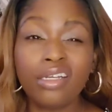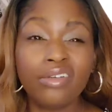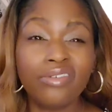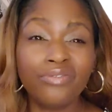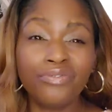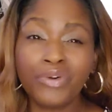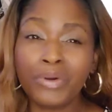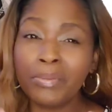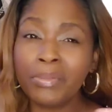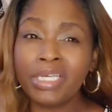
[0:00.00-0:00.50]

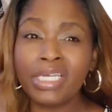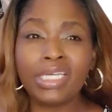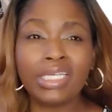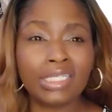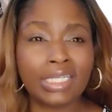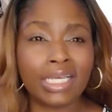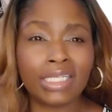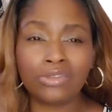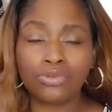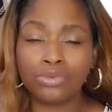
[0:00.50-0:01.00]
For me,
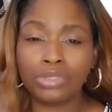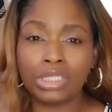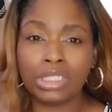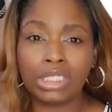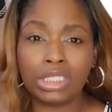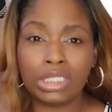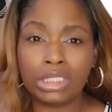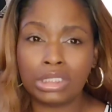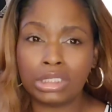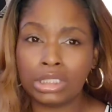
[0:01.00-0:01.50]
that's really
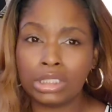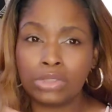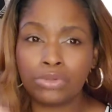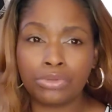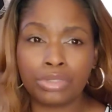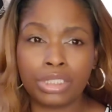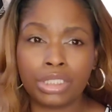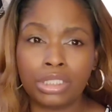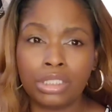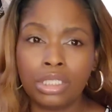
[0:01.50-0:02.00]
easy.
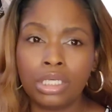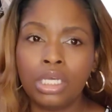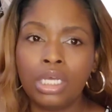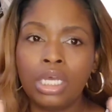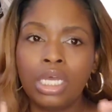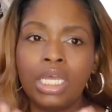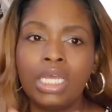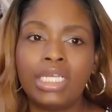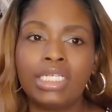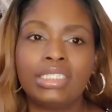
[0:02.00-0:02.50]
3
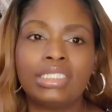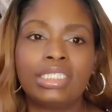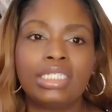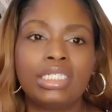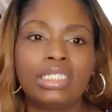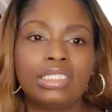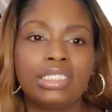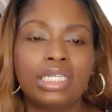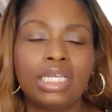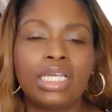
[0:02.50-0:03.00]
is
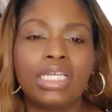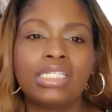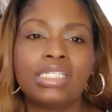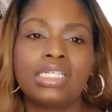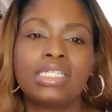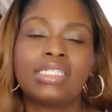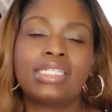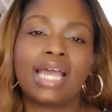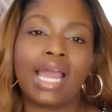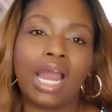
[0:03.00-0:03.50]
easy. Is
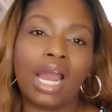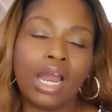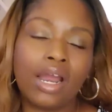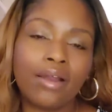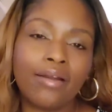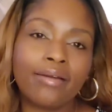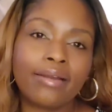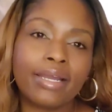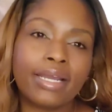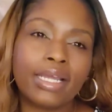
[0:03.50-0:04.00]
it
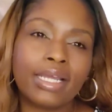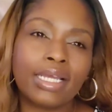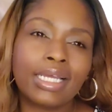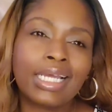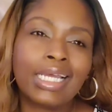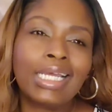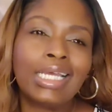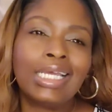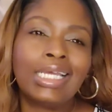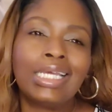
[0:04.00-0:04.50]
tiring?
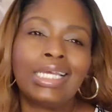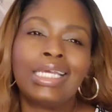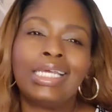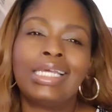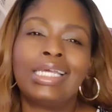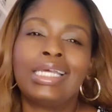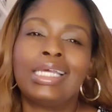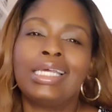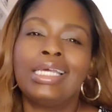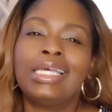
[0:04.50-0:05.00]

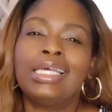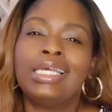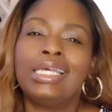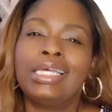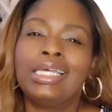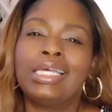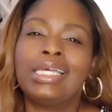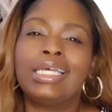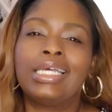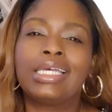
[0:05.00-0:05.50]

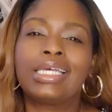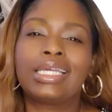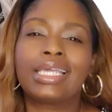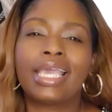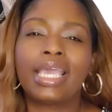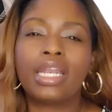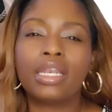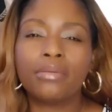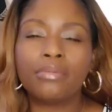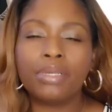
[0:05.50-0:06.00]

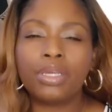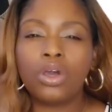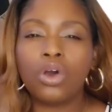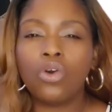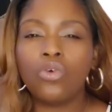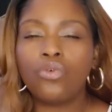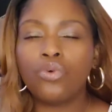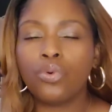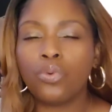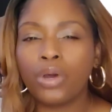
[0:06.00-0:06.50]
Can it be
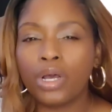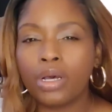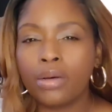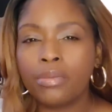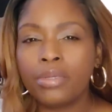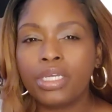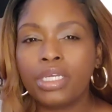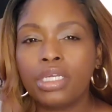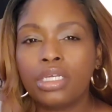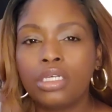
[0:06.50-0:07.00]

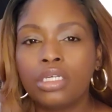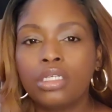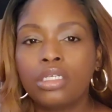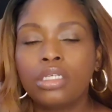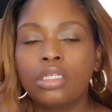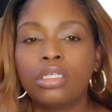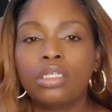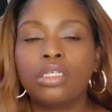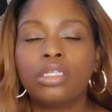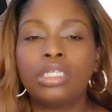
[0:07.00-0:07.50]
overwhelming?
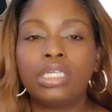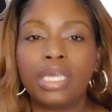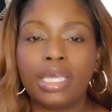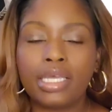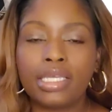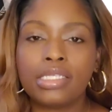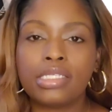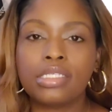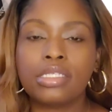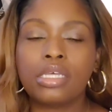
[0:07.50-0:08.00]

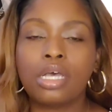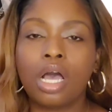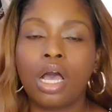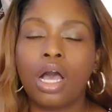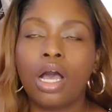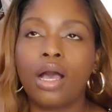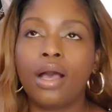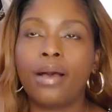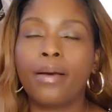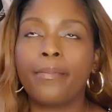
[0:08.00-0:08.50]
Yes.
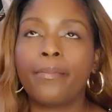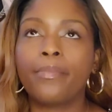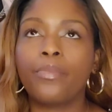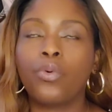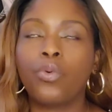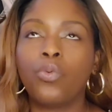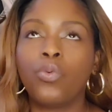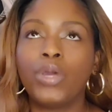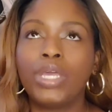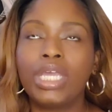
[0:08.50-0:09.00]

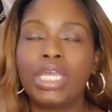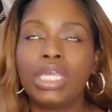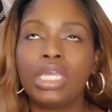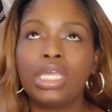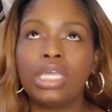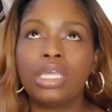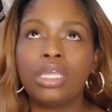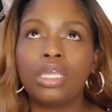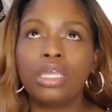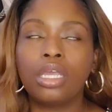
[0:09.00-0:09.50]

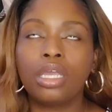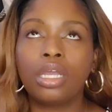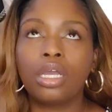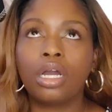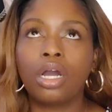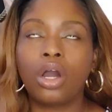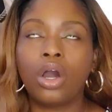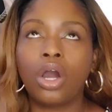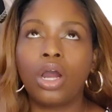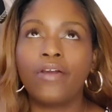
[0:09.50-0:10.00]
We
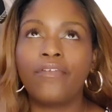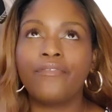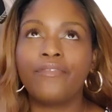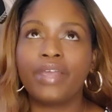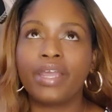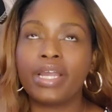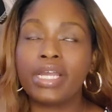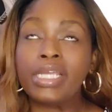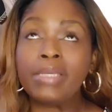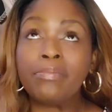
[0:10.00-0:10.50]
are
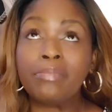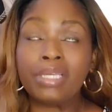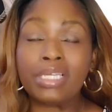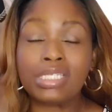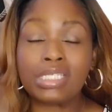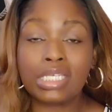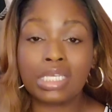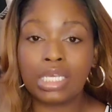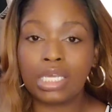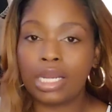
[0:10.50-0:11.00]
very
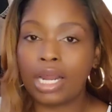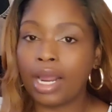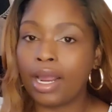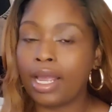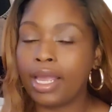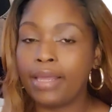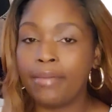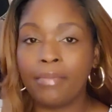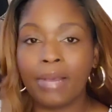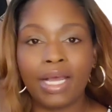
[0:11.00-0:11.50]
busy in
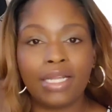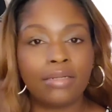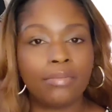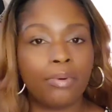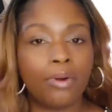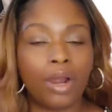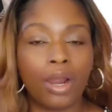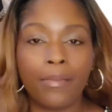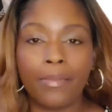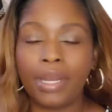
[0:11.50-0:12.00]
my
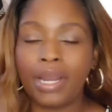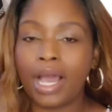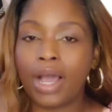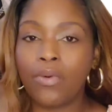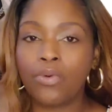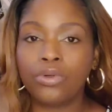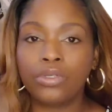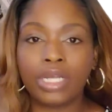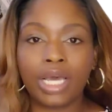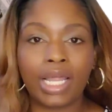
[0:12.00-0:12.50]
department. I
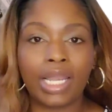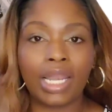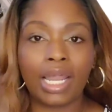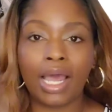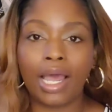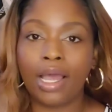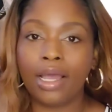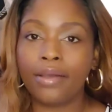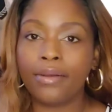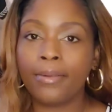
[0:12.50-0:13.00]
will not
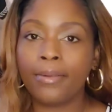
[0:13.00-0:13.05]
lie.